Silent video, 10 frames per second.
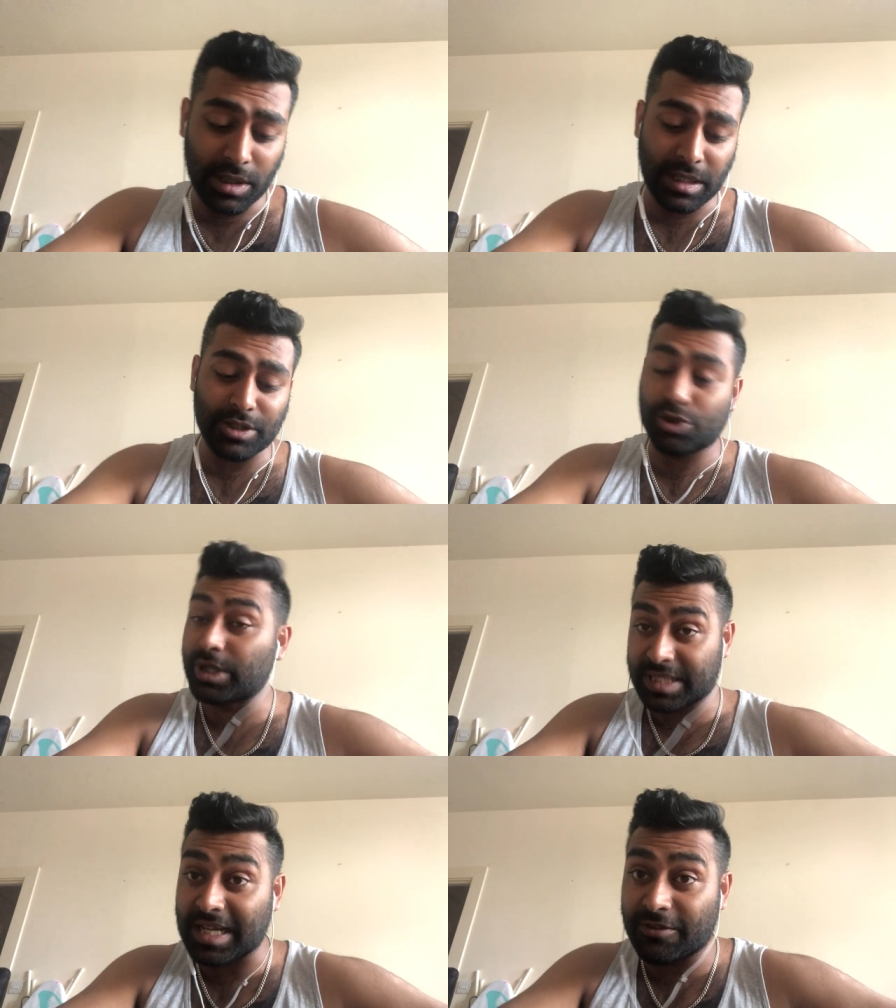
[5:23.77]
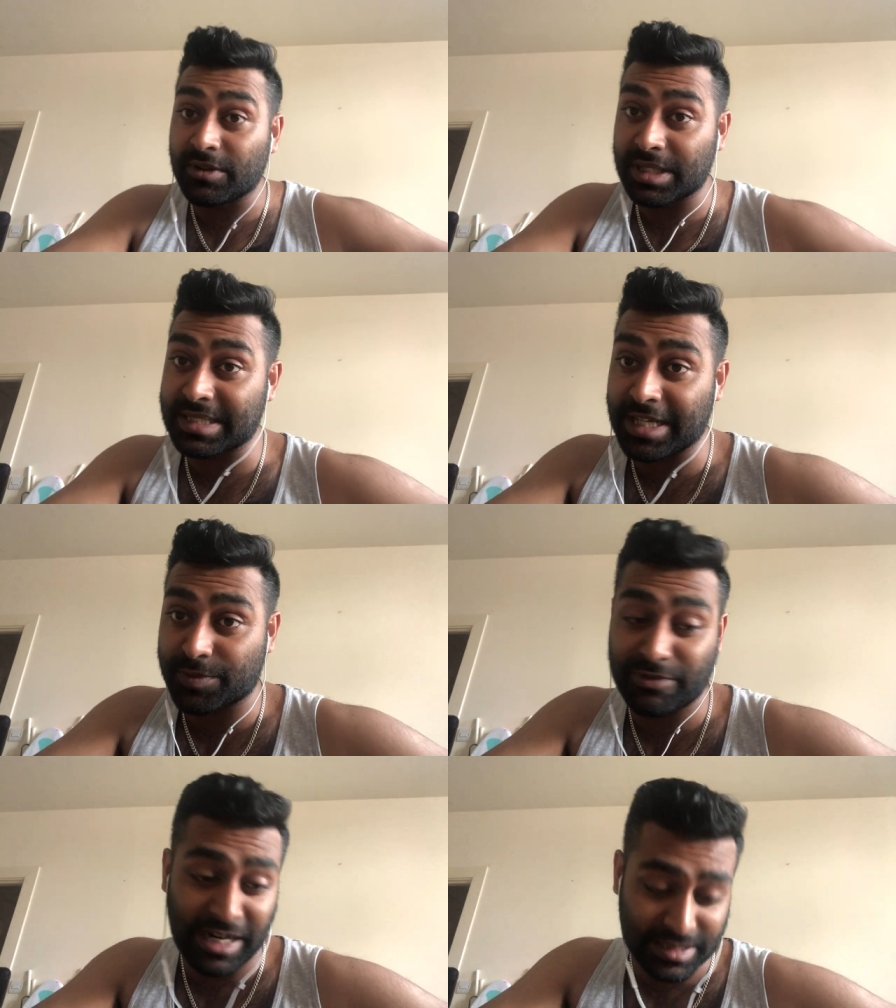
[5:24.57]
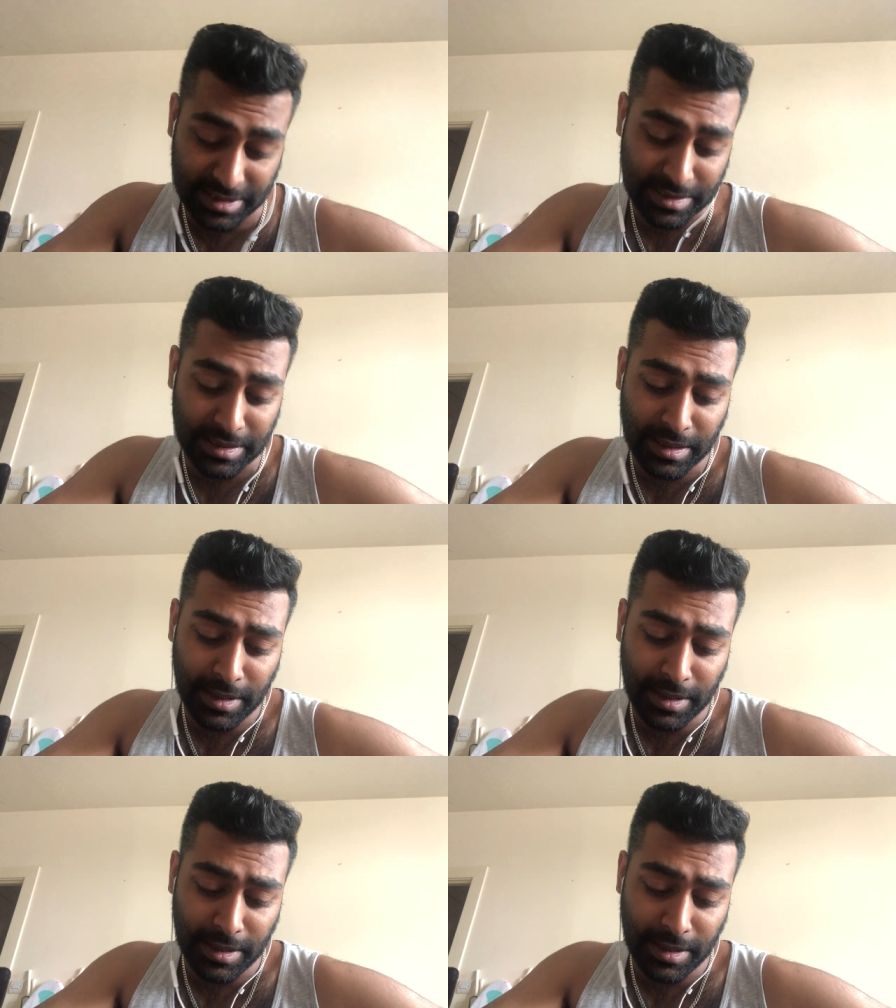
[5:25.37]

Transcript: That's true. It definitely takes practice.